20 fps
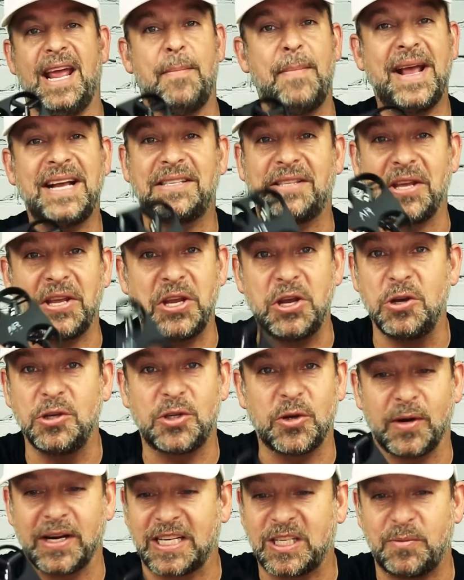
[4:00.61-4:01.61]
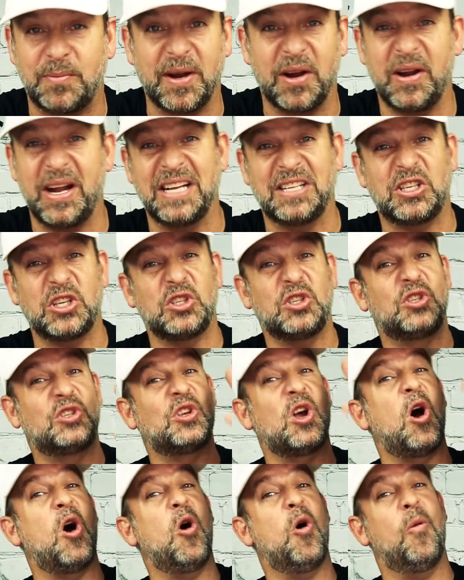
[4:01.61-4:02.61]
It makes the user experience
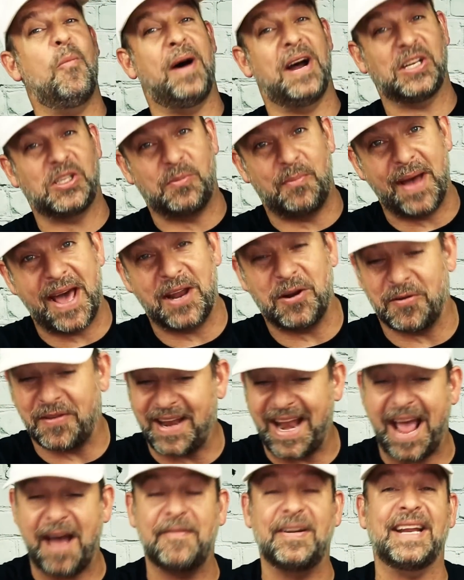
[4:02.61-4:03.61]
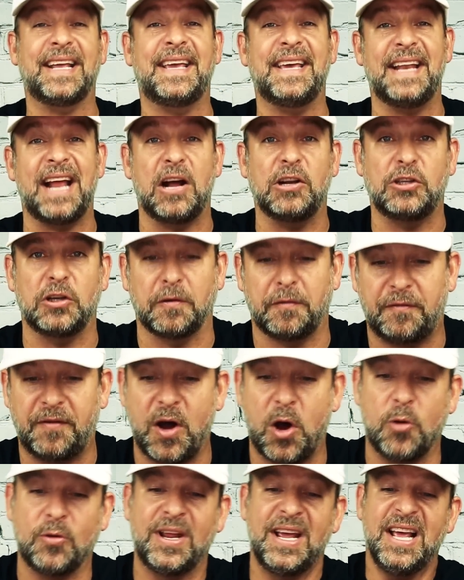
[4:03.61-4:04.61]
so much better than having to get out your
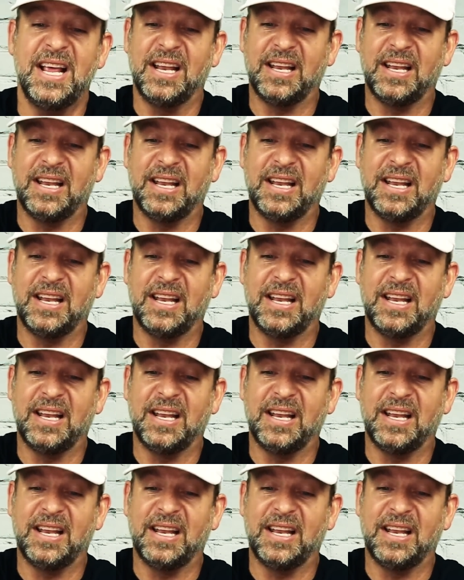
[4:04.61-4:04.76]
phone,